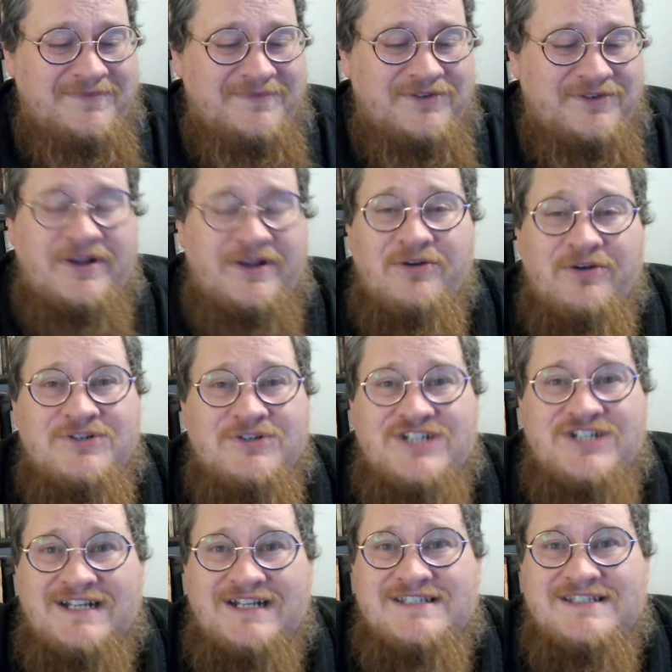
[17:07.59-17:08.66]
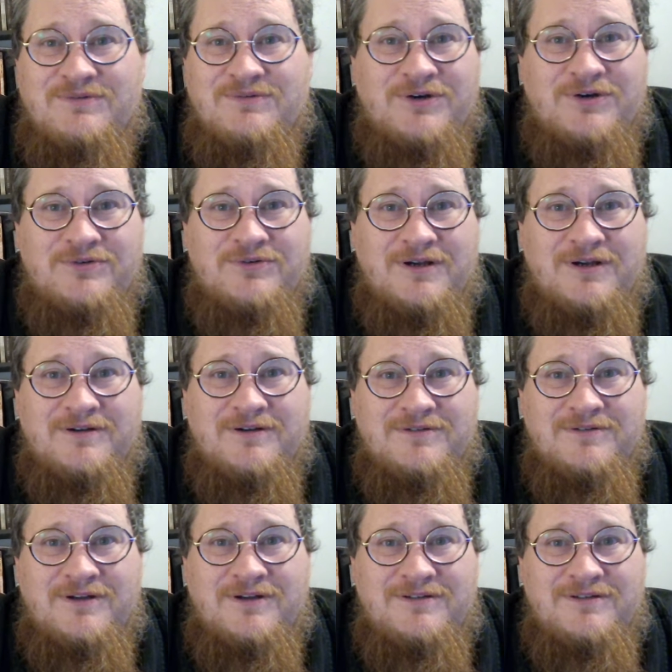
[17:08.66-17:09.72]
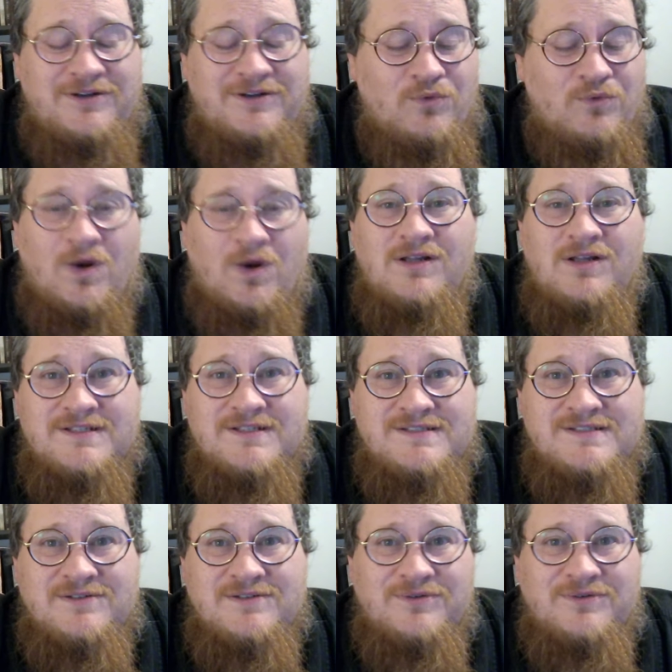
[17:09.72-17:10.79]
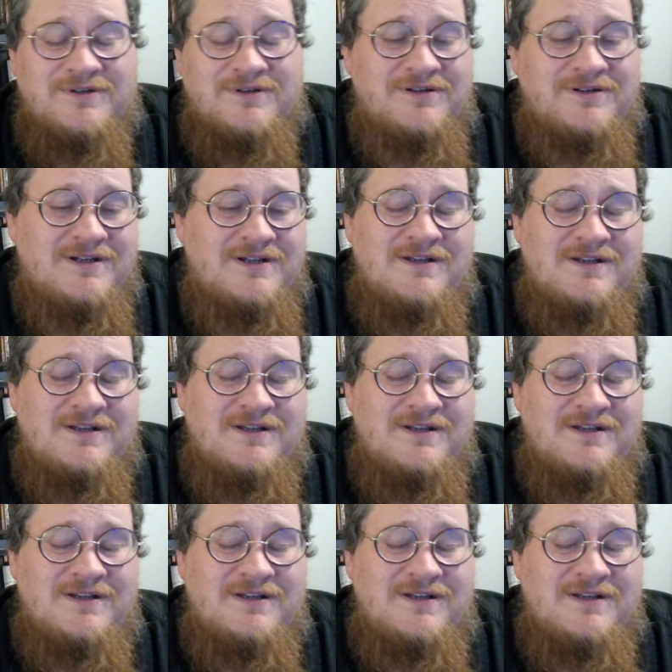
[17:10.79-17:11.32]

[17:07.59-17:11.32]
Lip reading: They're here when she needs to quote, Wallace or,